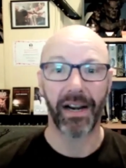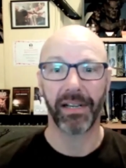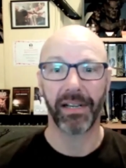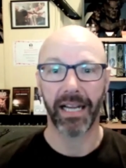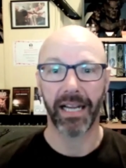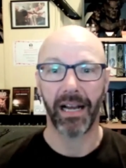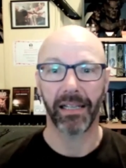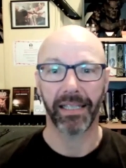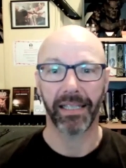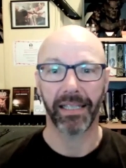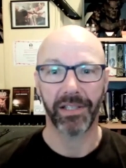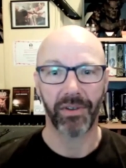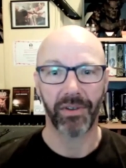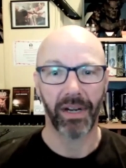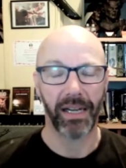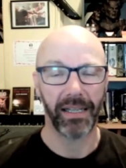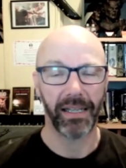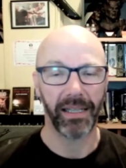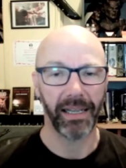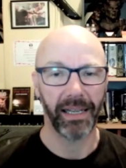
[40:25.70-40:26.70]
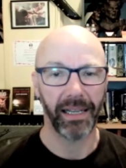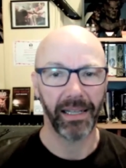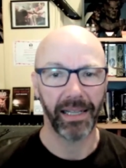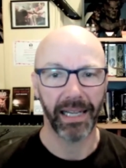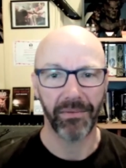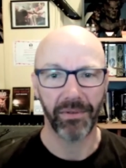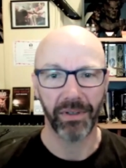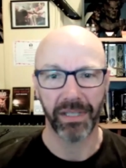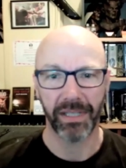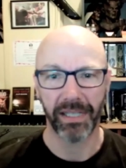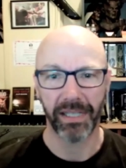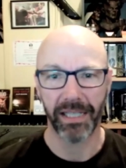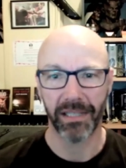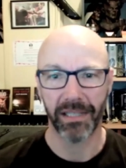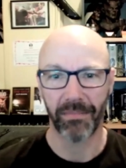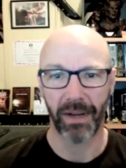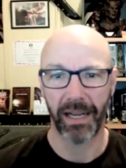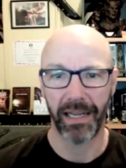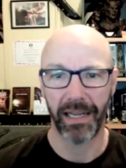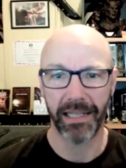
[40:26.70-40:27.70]
Dark, that's right. Yeah, it's
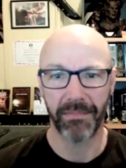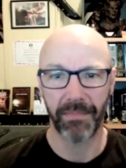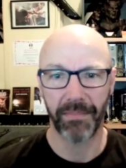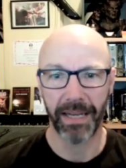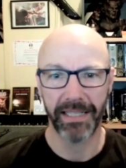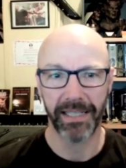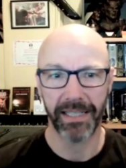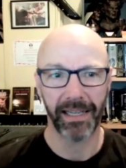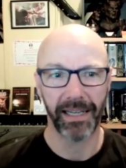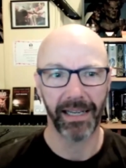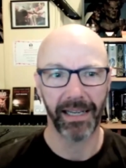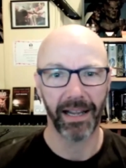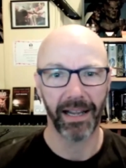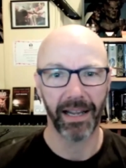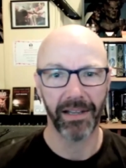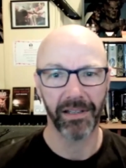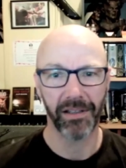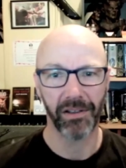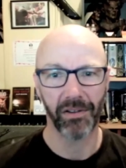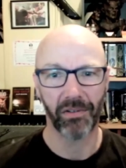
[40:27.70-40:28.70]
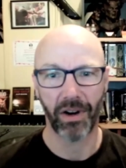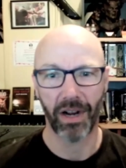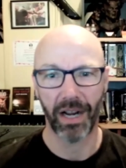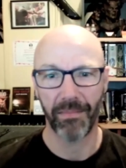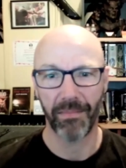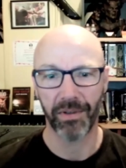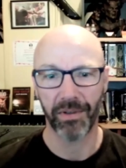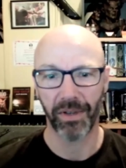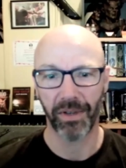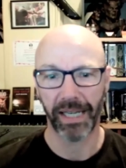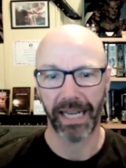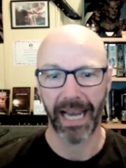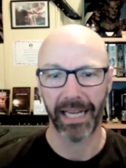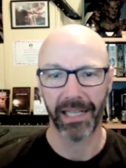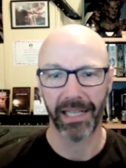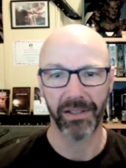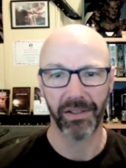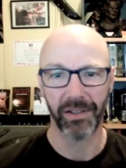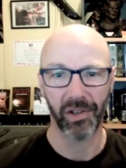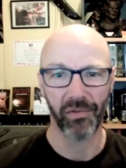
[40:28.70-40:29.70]
basically a London crime sort of
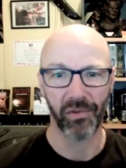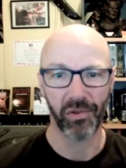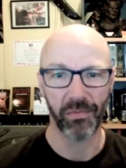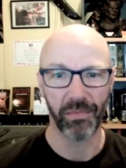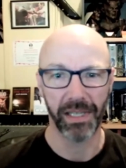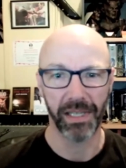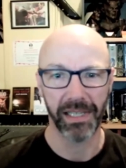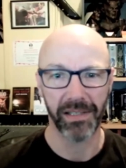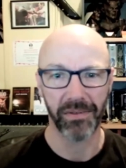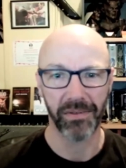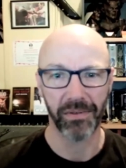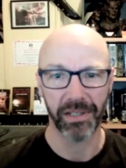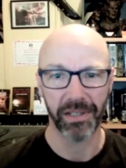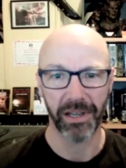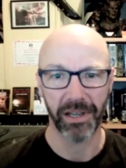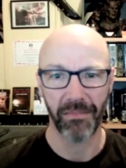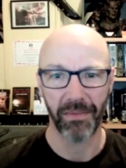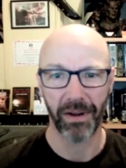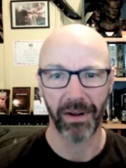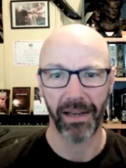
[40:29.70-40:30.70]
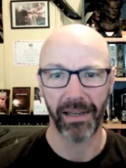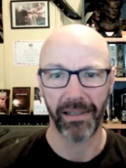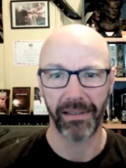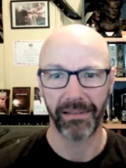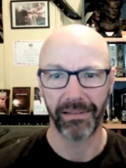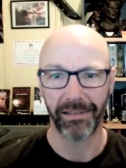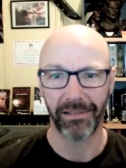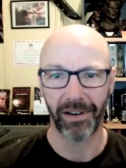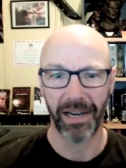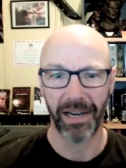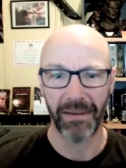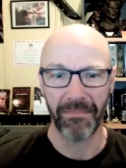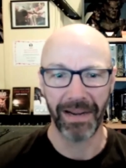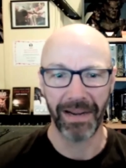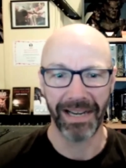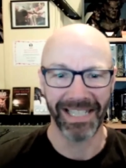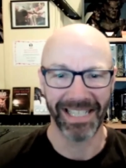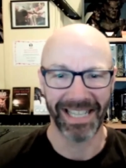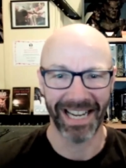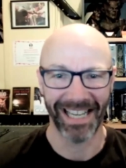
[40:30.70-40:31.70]
gangster novel, but it's also my great
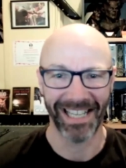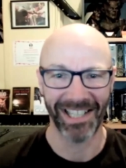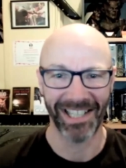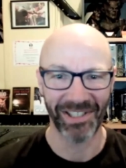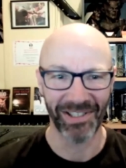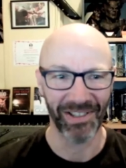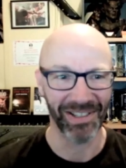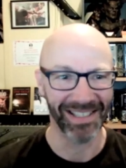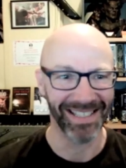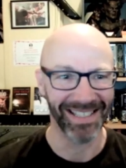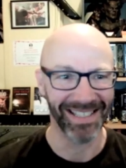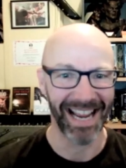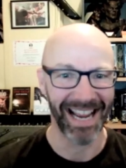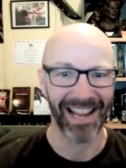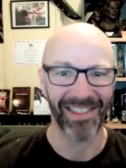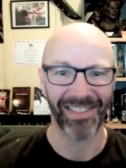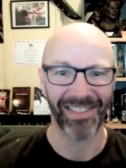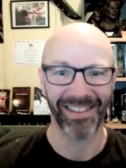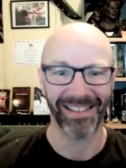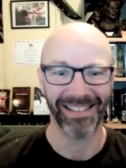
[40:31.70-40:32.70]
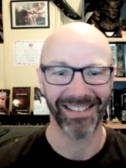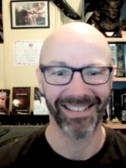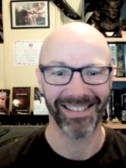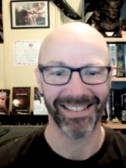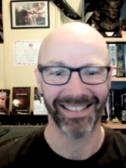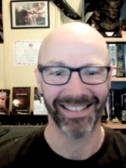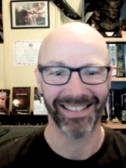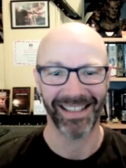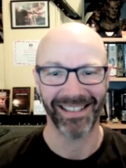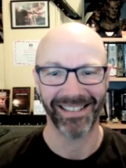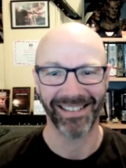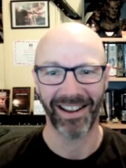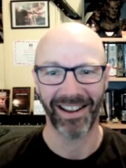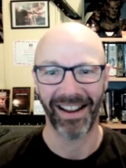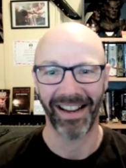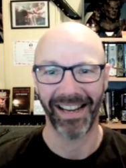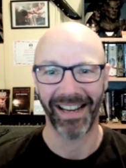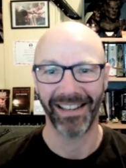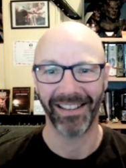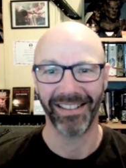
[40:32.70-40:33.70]
meditation on death and
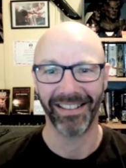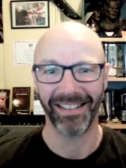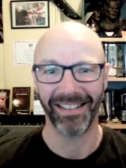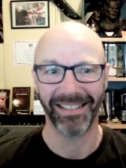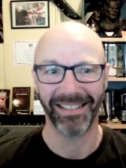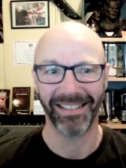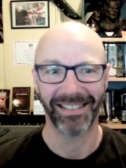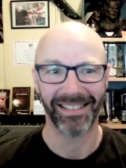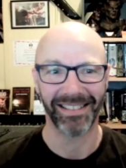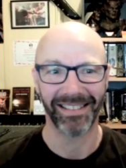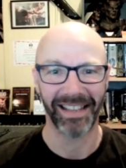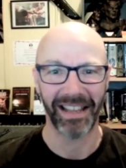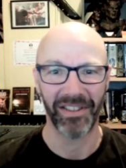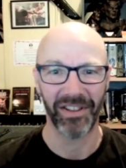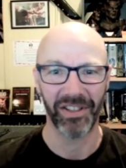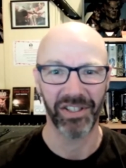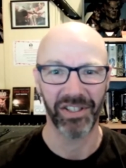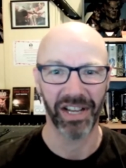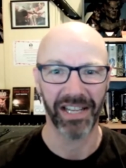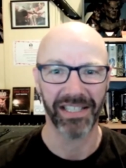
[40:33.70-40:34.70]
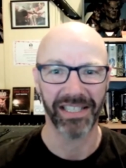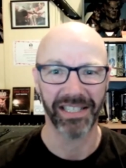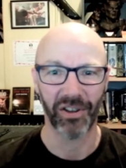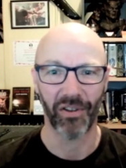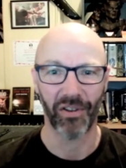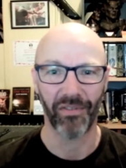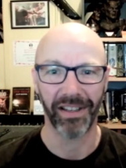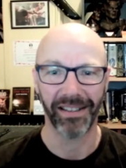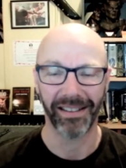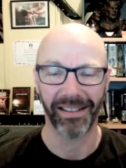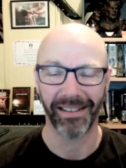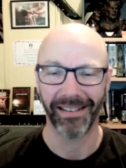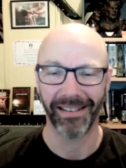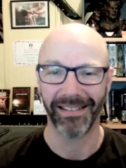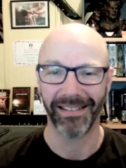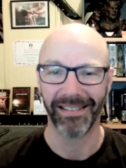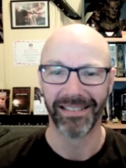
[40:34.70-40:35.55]
dying and the justice of it. Yeah.